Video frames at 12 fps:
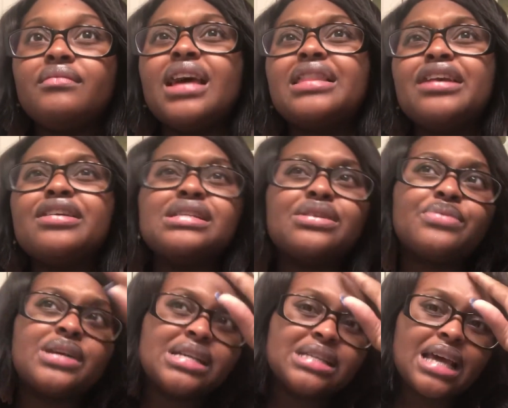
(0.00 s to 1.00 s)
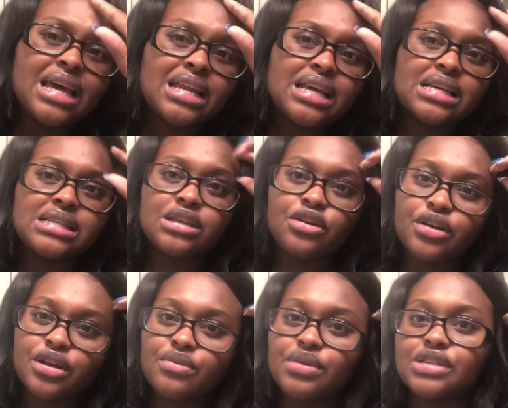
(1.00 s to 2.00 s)
there is a risk, and it's a
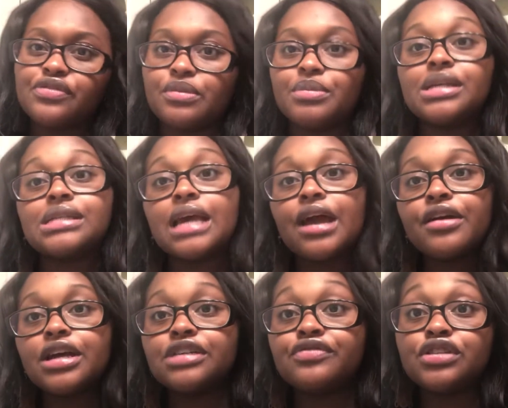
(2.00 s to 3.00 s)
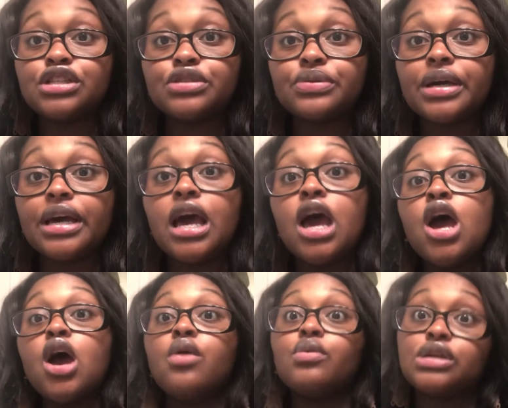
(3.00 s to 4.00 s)
greater risk for miscarriage if you do it,
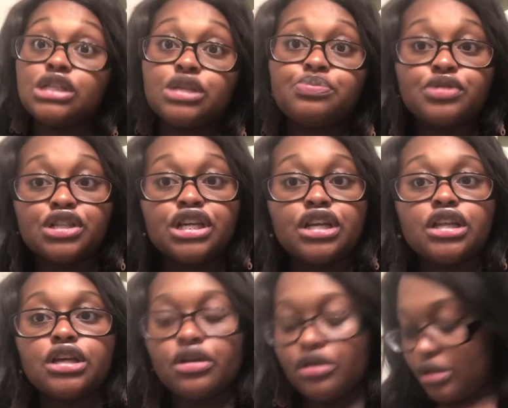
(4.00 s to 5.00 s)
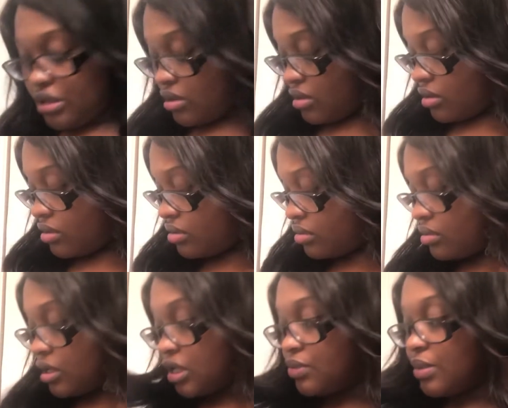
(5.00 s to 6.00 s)
which particularly early on.
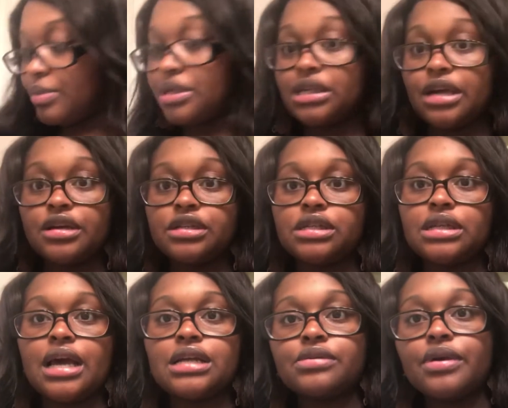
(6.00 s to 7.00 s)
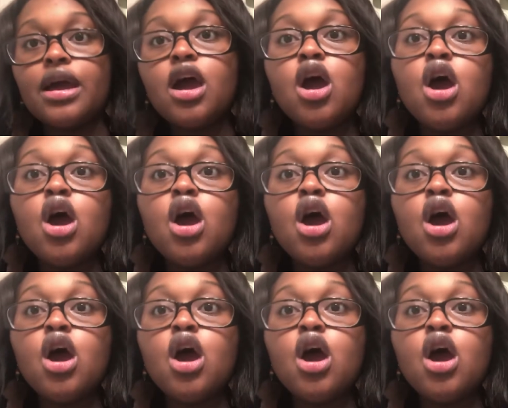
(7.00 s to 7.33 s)
This one piece of hair is just not acting right.